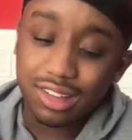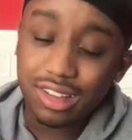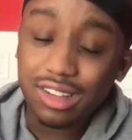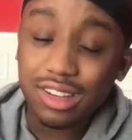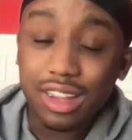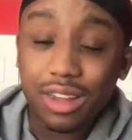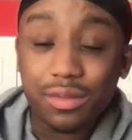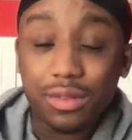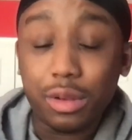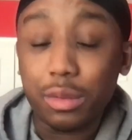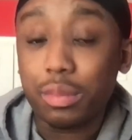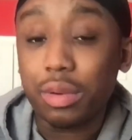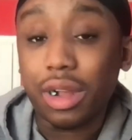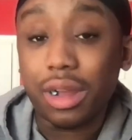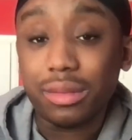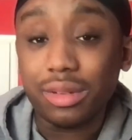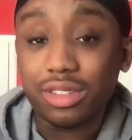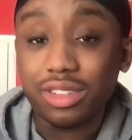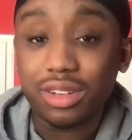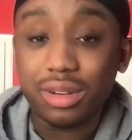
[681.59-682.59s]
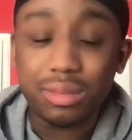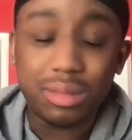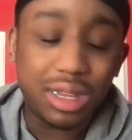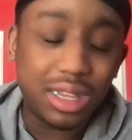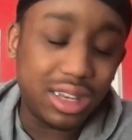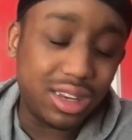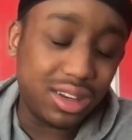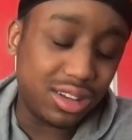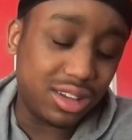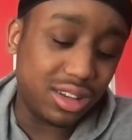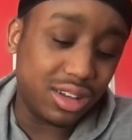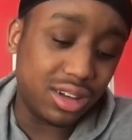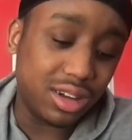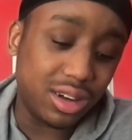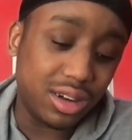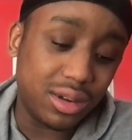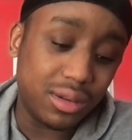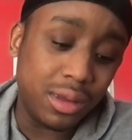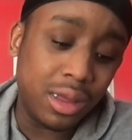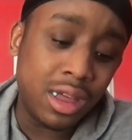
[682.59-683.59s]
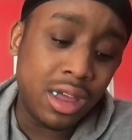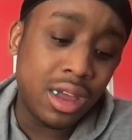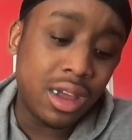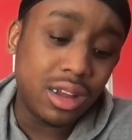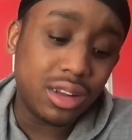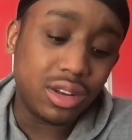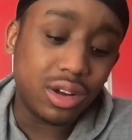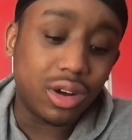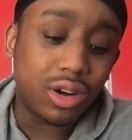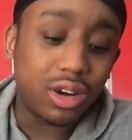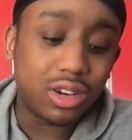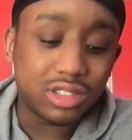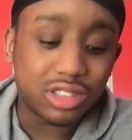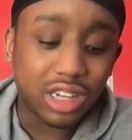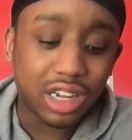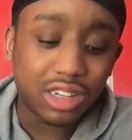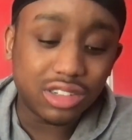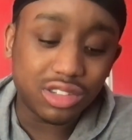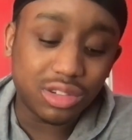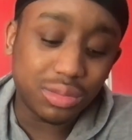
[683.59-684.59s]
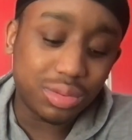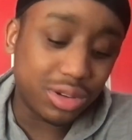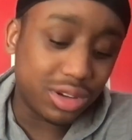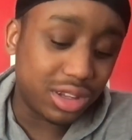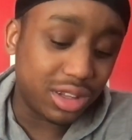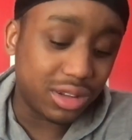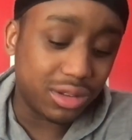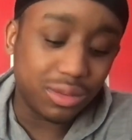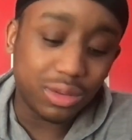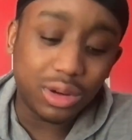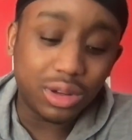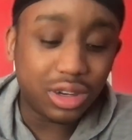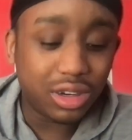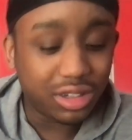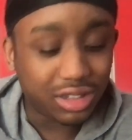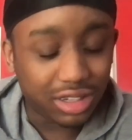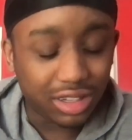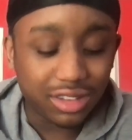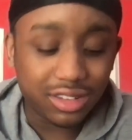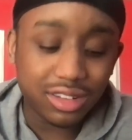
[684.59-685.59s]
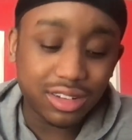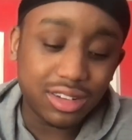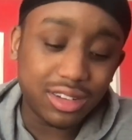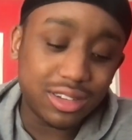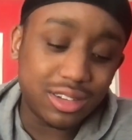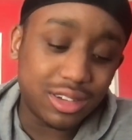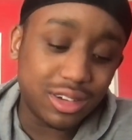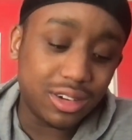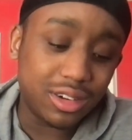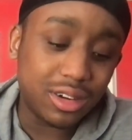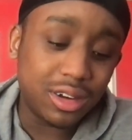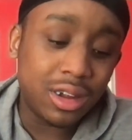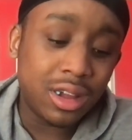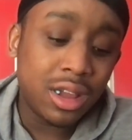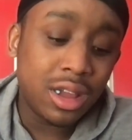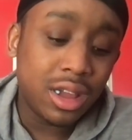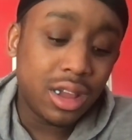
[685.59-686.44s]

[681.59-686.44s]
He definitely probably should have made it. The Hawks are actually pretty well. They're decent this year.